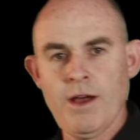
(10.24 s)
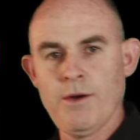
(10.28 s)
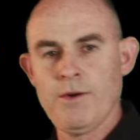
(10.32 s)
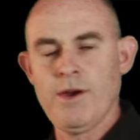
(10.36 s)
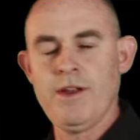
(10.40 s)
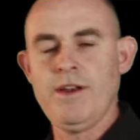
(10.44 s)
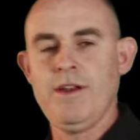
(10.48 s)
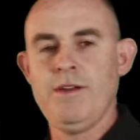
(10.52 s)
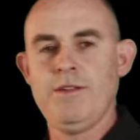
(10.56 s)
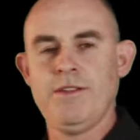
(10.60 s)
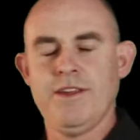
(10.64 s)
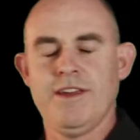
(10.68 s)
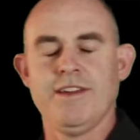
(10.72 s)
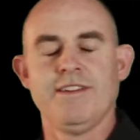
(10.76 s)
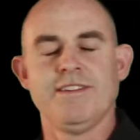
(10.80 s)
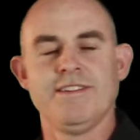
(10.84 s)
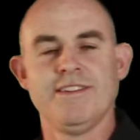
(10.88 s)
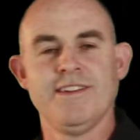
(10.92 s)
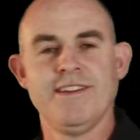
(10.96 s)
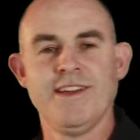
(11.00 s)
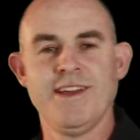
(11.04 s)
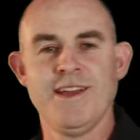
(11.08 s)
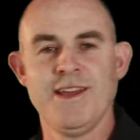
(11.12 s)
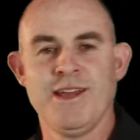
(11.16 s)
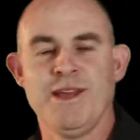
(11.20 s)
Oh, hello there.
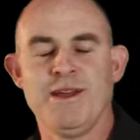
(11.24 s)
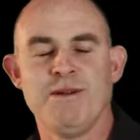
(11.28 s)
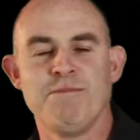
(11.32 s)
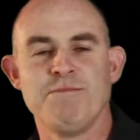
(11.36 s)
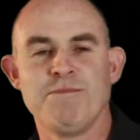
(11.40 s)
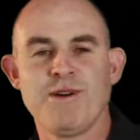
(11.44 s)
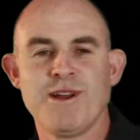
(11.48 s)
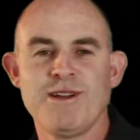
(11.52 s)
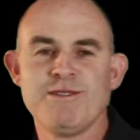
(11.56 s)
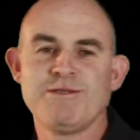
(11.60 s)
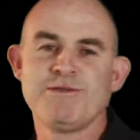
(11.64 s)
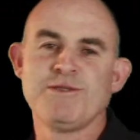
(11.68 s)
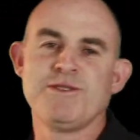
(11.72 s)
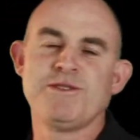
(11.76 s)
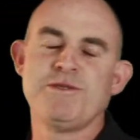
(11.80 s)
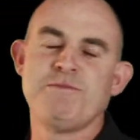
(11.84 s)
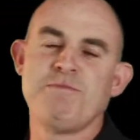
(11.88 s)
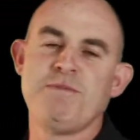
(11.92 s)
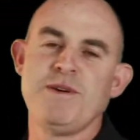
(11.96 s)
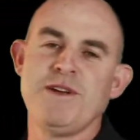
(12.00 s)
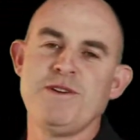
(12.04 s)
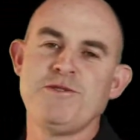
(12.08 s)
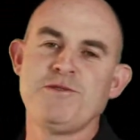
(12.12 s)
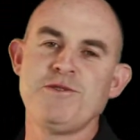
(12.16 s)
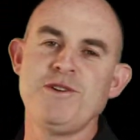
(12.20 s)
My name is Richard
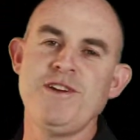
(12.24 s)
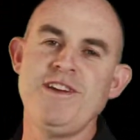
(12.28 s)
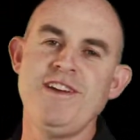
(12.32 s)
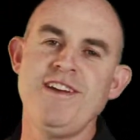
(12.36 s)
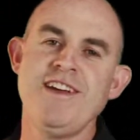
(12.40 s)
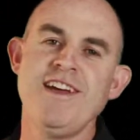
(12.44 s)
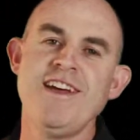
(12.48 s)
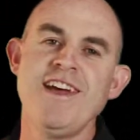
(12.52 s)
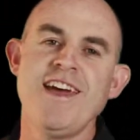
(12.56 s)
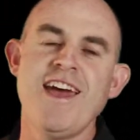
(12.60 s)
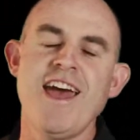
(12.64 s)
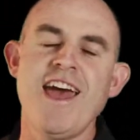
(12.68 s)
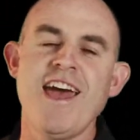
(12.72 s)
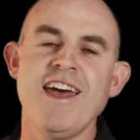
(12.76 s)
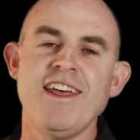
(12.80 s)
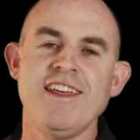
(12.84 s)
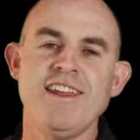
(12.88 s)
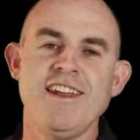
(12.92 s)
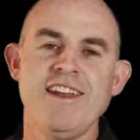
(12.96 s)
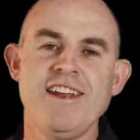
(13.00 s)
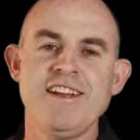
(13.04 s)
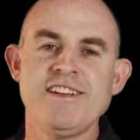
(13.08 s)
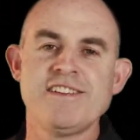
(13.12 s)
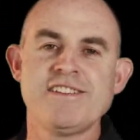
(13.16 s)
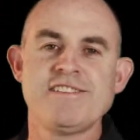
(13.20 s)
Petrie, and in
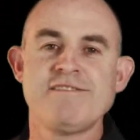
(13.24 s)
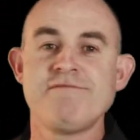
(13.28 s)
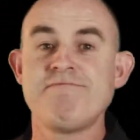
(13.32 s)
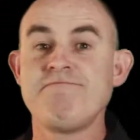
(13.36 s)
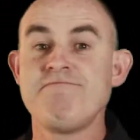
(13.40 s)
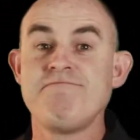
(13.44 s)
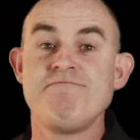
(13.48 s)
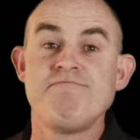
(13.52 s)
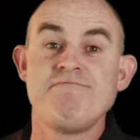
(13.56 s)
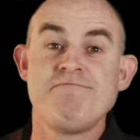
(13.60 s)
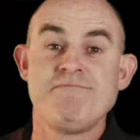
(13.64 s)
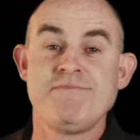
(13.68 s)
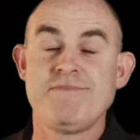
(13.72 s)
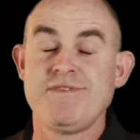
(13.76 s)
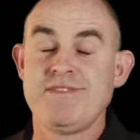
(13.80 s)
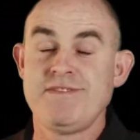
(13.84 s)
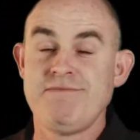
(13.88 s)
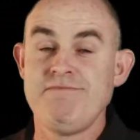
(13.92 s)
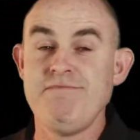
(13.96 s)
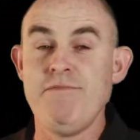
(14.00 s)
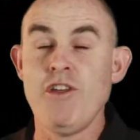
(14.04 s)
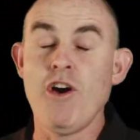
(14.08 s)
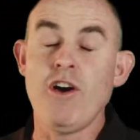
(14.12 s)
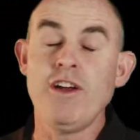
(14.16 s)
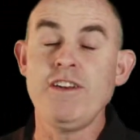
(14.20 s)
the next
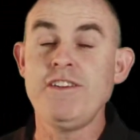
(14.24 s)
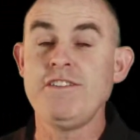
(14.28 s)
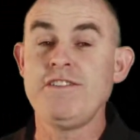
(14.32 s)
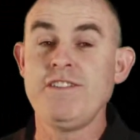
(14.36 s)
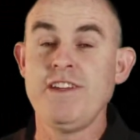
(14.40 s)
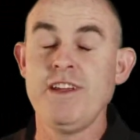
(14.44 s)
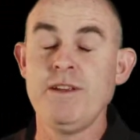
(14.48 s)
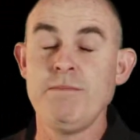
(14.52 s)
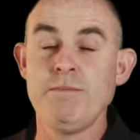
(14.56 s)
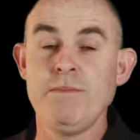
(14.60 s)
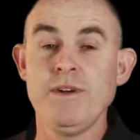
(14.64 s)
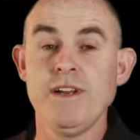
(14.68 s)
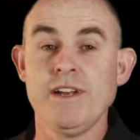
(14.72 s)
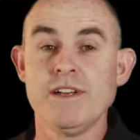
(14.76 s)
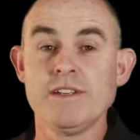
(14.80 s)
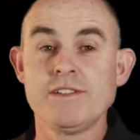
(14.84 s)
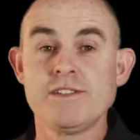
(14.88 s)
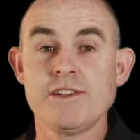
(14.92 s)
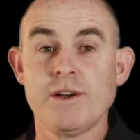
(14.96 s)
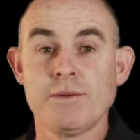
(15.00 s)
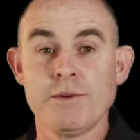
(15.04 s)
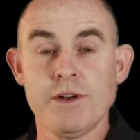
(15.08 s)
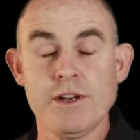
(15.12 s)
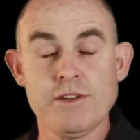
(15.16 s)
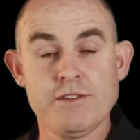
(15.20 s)
9 to 10 minutes,
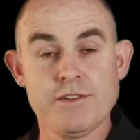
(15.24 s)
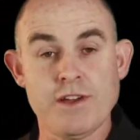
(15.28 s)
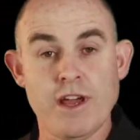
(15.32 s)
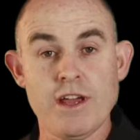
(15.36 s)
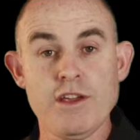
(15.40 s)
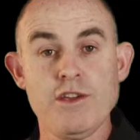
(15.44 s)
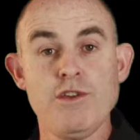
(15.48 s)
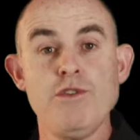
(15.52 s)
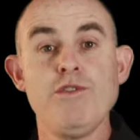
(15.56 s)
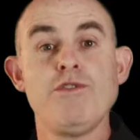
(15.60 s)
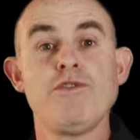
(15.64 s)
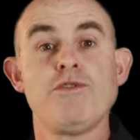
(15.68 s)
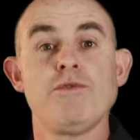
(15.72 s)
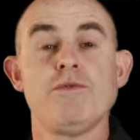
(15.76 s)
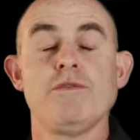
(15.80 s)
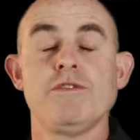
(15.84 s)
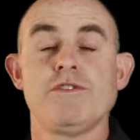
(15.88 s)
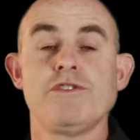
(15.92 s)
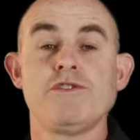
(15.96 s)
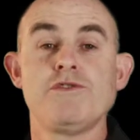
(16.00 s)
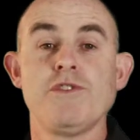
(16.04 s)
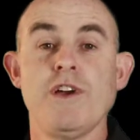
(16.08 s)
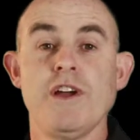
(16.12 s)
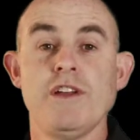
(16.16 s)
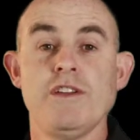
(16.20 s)
I'm going to take you through a
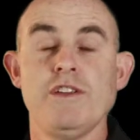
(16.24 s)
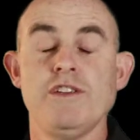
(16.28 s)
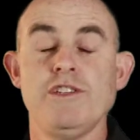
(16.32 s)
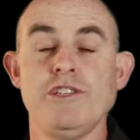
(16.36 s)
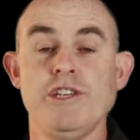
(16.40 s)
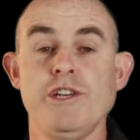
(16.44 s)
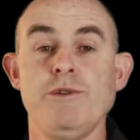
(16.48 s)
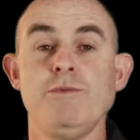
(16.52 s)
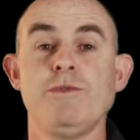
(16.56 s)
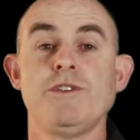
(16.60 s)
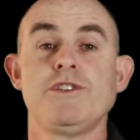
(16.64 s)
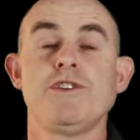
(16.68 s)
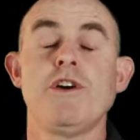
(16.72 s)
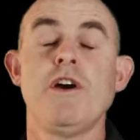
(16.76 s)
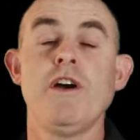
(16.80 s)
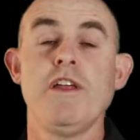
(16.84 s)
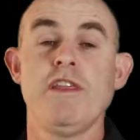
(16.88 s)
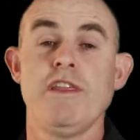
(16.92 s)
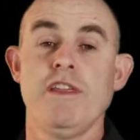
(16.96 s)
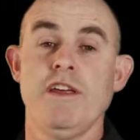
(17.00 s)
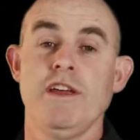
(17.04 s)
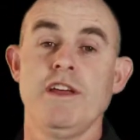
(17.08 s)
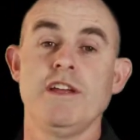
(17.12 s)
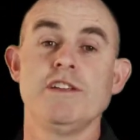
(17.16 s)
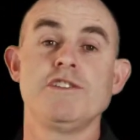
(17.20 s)
strategy which I
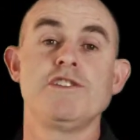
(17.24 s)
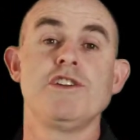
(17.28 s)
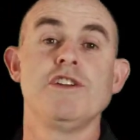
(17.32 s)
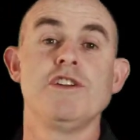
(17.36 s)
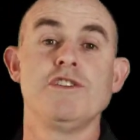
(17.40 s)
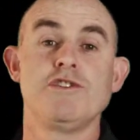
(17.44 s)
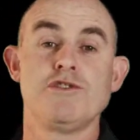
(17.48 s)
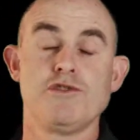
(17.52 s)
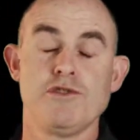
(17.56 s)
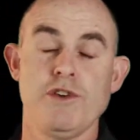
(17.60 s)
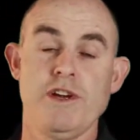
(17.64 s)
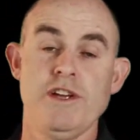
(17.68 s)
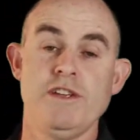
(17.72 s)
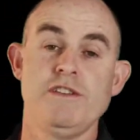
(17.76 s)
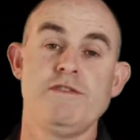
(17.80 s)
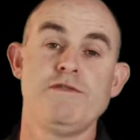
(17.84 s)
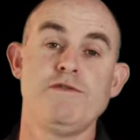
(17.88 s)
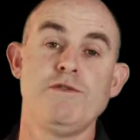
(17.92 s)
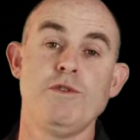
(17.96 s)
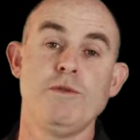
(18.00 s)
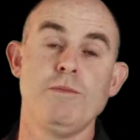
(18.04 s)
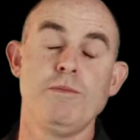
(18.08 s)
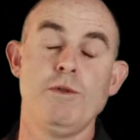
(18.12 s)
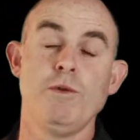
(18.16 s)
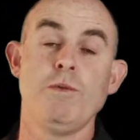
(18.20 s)
think is going to
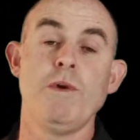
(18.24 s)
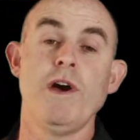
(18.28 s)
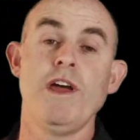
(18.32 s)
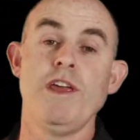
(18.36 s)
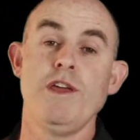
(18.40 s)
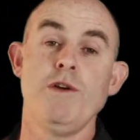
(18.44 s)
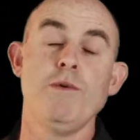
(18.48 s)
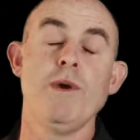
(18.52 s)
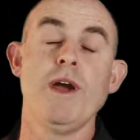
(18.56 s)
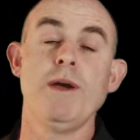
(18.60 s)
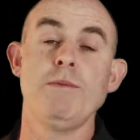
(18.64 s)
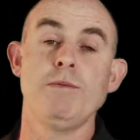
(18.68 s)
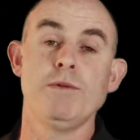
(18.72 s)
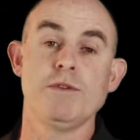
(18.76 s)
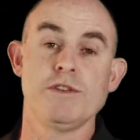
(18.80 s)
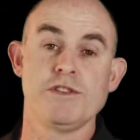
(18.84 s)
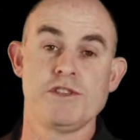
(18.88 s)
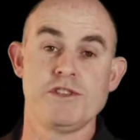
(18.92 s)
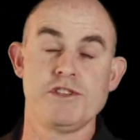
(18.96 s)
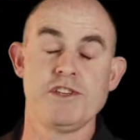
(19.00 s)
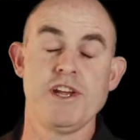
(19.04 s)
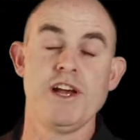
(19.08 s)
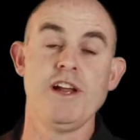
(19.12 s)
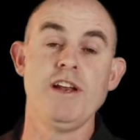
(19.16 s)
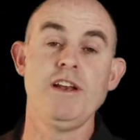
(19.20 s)
transform the way you're able to
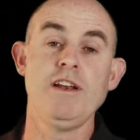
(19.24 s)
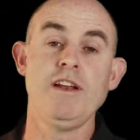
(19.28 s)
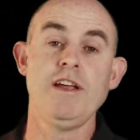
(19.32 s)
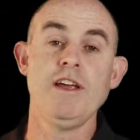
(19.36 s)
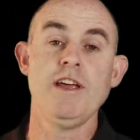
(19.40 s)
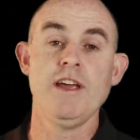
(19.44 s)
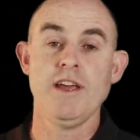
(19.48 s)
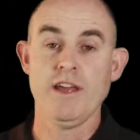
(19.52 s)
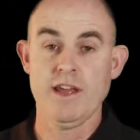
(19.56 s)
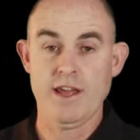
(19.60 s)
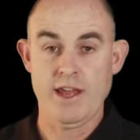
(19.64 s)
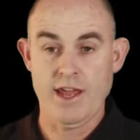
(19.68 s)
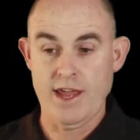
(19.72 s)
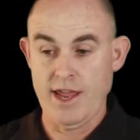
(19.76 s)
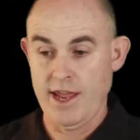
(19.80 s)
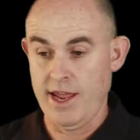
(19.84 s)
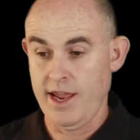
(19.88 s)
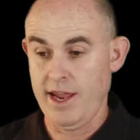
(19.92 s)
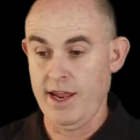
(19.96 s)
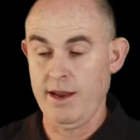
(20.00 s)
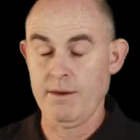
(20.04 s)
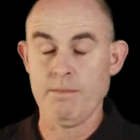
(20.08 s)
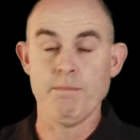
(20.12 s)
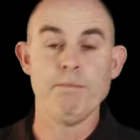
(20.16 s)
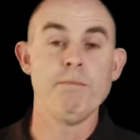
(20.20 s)
sell
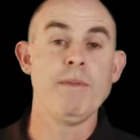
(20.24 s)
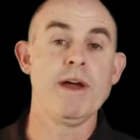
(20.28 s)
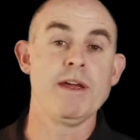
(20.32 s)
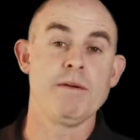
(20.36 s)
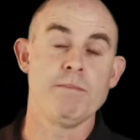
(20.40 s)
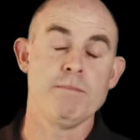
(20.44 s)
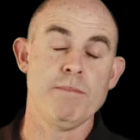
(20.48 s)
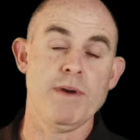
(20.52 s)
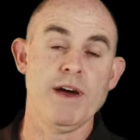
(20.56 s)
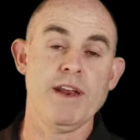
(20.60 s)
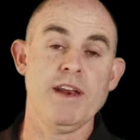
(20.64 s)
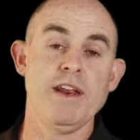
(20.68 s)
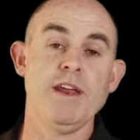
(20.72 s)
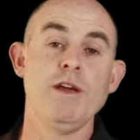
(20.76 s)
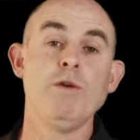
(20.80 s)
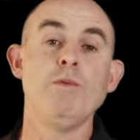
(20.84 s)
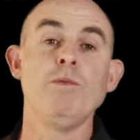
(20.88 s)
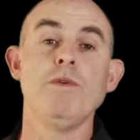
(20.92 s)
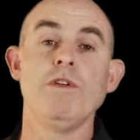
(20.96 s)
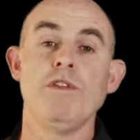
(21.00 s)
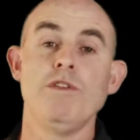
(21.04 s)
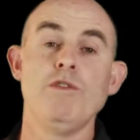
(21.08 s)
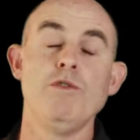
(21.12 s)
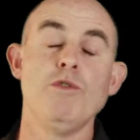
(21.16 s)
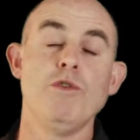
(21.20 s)
and make money
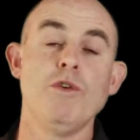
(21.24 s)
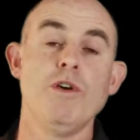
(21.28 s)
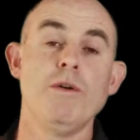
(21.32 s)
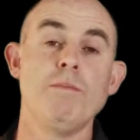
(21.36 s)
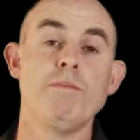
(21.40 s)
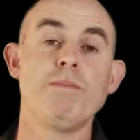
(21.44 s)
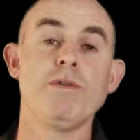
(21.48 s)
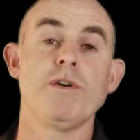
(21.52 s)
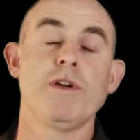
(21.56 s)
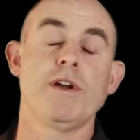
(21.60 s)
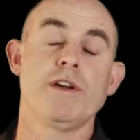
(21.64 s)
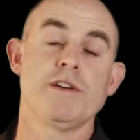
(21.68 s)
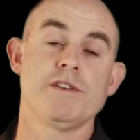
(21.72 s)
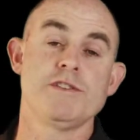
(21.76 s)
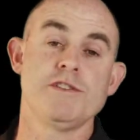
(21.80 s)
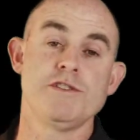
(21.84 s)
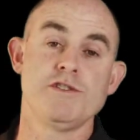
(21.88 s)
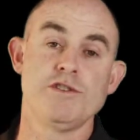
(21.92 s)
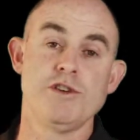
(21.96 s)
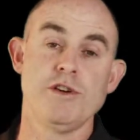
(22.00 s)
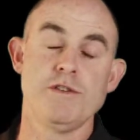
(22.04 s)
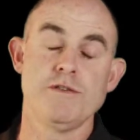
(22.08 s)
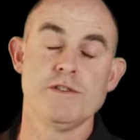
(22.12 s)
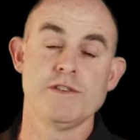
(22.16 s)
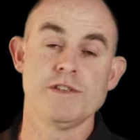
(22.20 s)
with your products and
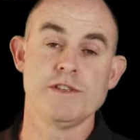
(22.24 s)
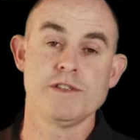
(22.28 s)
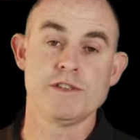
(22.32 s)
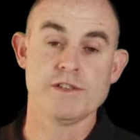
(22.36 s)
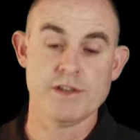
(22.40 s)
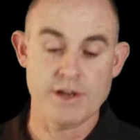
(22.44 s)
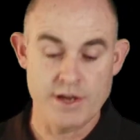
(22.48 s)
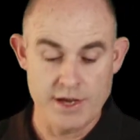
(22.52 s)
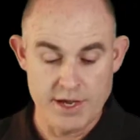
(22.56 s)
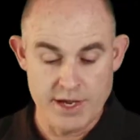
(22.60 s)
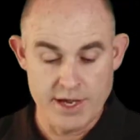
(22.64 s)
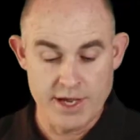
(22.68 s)
services.